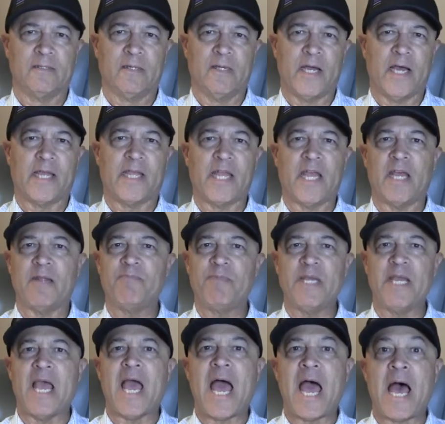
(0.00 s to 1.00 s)
I can't
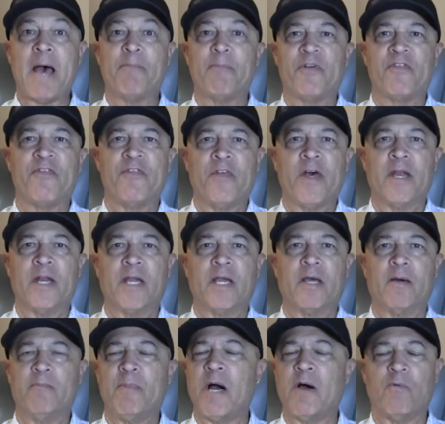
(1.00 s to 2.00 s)
be apathetic
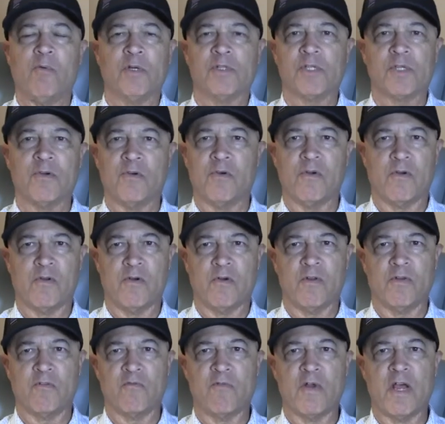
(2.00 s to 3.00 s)
about what's going
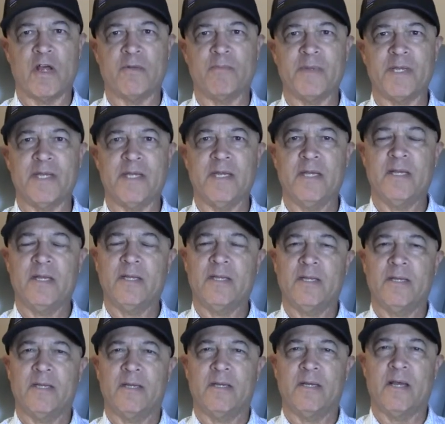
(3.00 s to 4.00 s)
on around me.
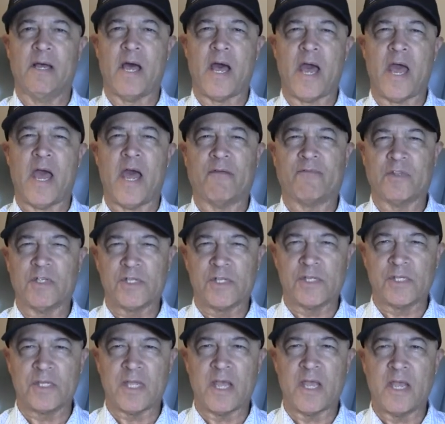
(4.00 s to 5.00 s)
I have to
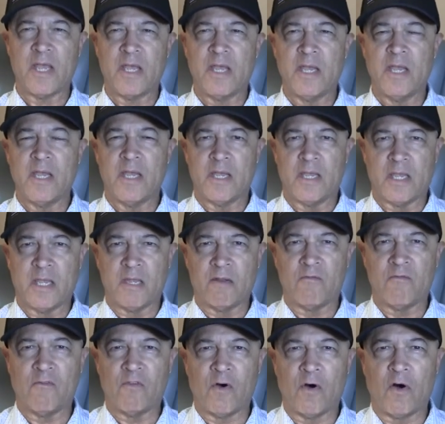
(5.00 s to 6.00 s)
stay
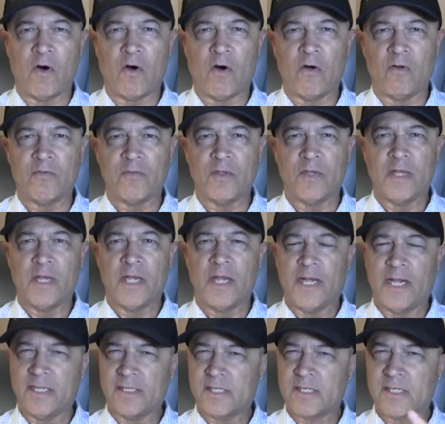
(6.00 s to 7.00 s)
involved.
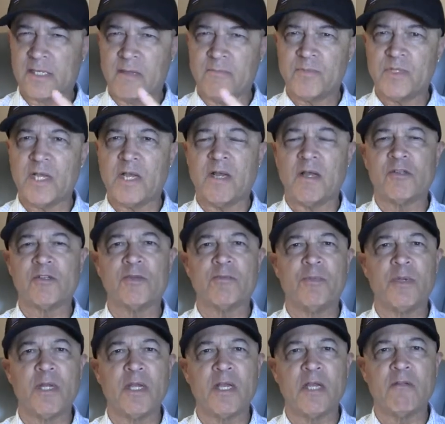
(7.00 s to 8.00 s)
And sometimes
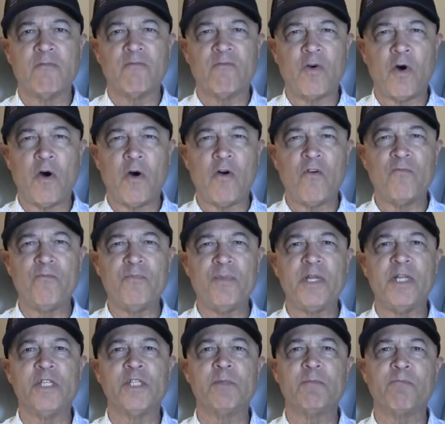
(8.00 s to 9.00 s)
being involved
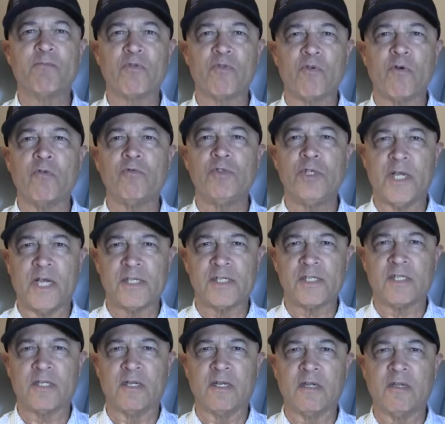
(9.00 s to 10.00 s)
means
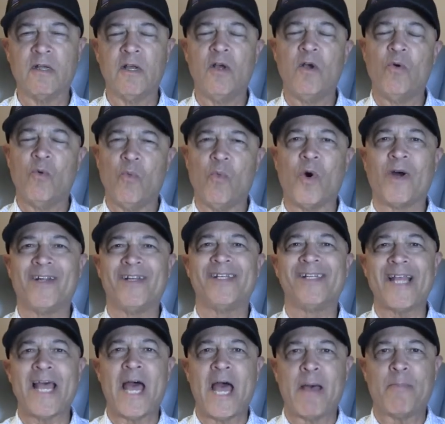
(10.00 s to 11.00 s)
protesting what is
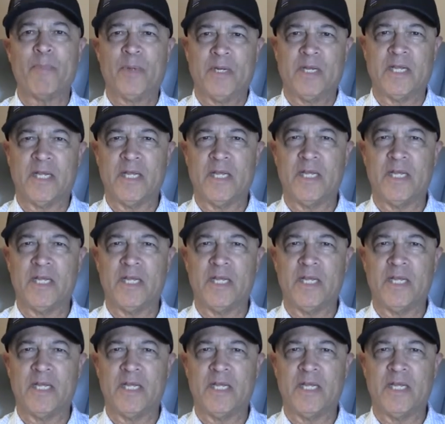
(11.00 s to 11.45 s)
happening.